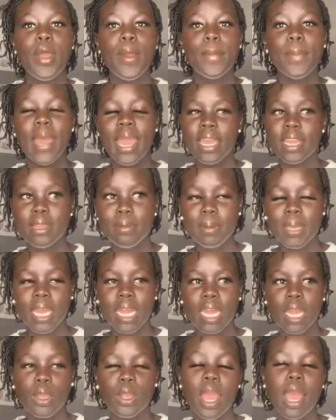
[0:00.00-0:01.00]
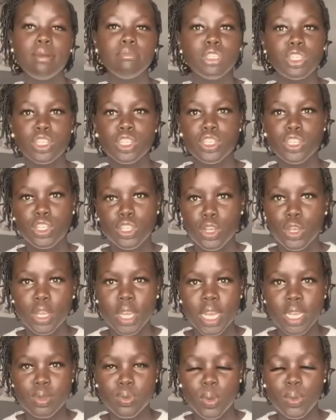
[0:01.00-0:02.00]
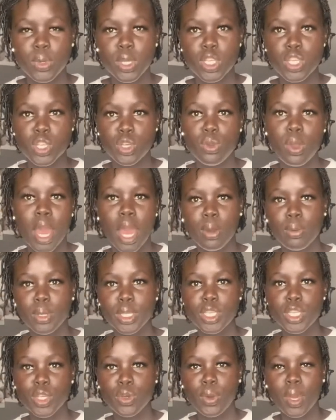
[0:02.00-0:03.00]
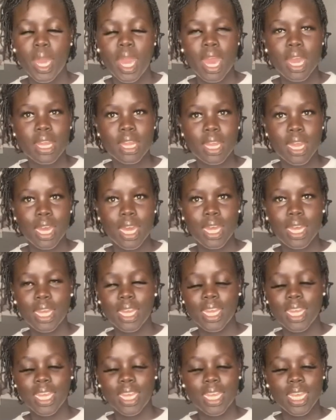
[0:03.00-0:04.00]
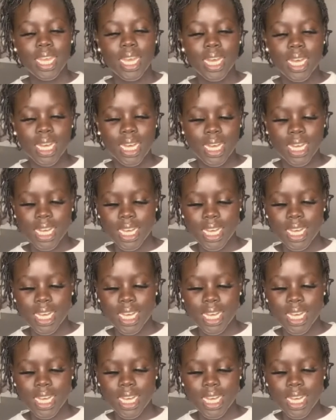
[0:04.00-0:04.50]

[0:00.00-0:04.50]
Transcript: But in the beginning, I'm just going to show you guys what we do, how we do it, and then, yeah.